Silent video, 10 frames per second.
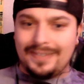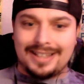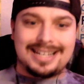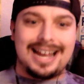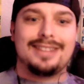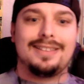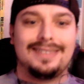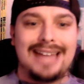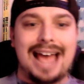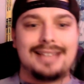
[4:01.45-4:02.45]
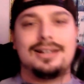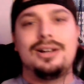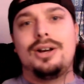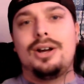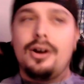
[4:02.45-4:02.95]
That's kind of the last
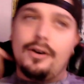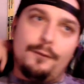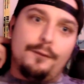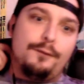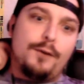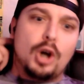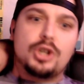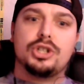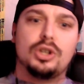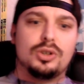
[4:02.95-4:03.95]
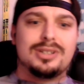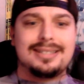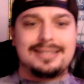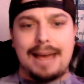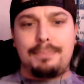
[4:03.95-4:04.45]
functional
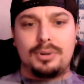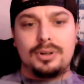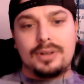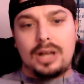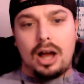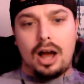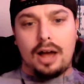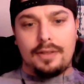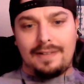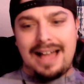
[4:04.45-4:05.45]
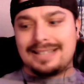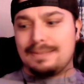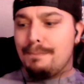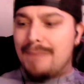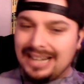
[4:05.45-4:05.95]
step, the last
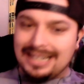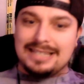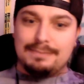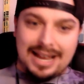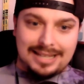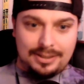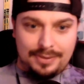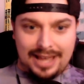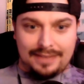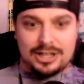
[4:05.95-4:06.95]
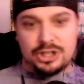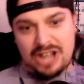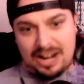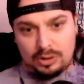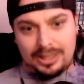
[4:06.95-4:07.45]
maintenance-based thing that
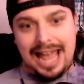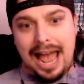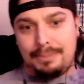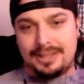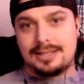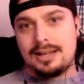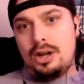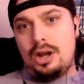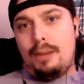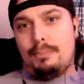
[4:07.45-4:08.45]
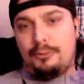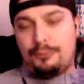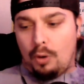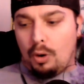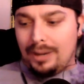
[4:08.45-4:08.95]
generally happens
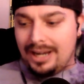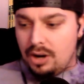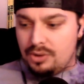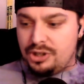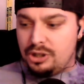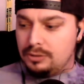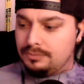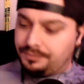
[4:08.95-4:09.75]
before we go to